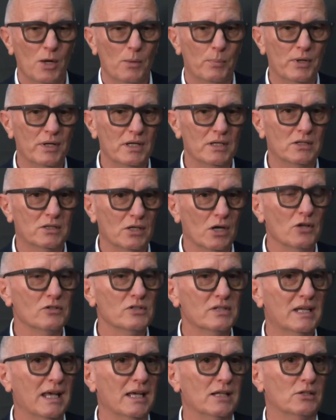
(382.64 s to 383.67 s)
But it
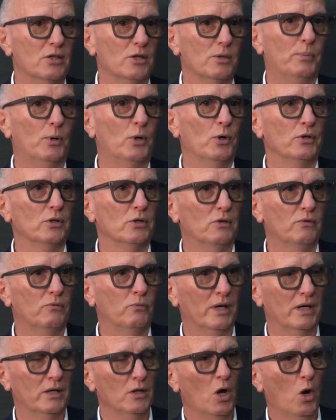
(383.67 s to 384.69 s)
does get to the point of
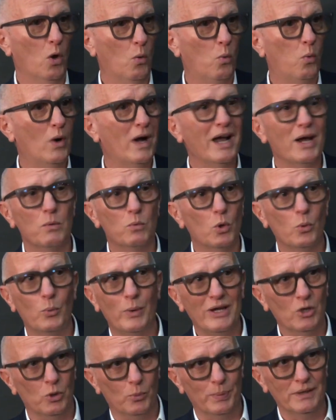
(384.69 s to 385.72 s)
why were
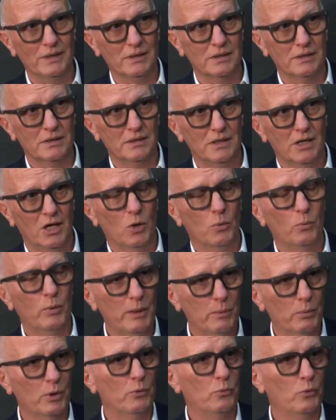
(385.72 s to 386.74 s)
we opened?
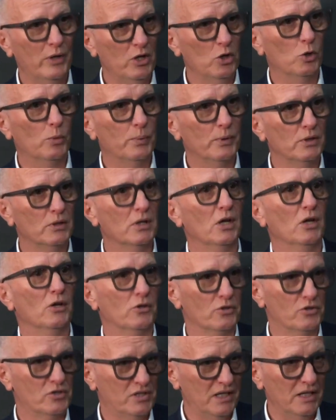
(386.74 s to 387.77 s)
We were reopened
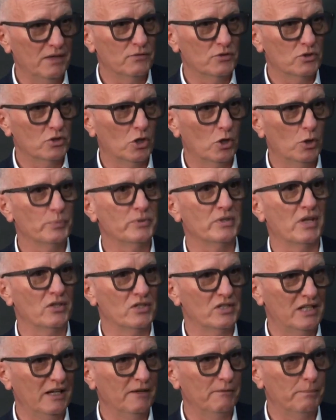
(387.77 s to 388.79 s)
to save jobs and
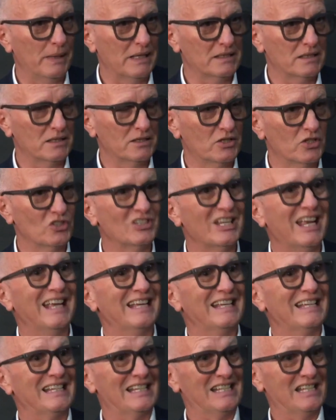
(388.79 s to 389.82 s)
save businesses
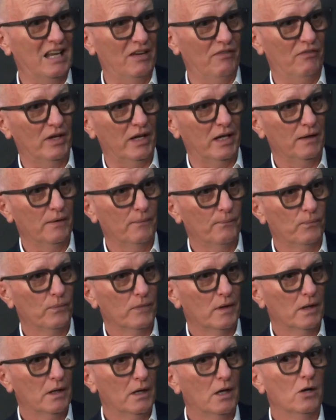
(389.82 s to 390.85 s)
safely.
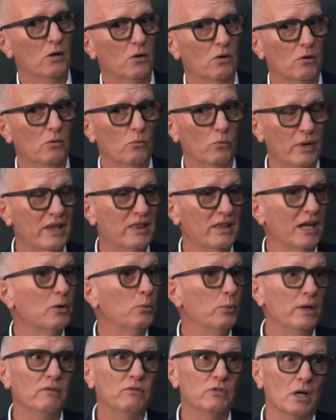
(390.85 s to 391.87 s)
We think
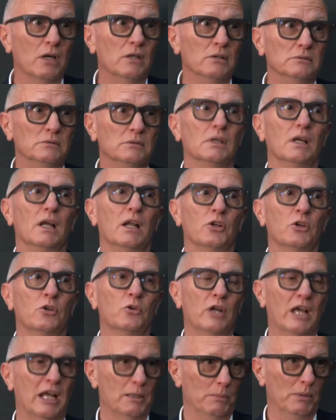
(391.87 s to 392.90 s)
we've done an
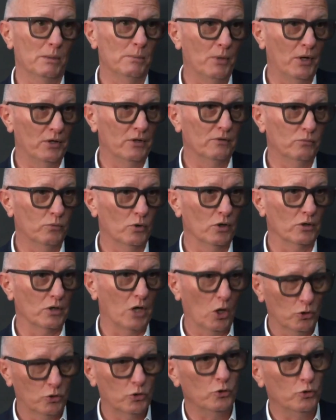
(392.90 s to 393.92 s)
incredible amount of
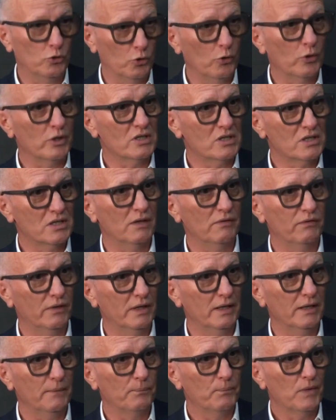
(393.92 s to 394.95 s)
work to do it safely.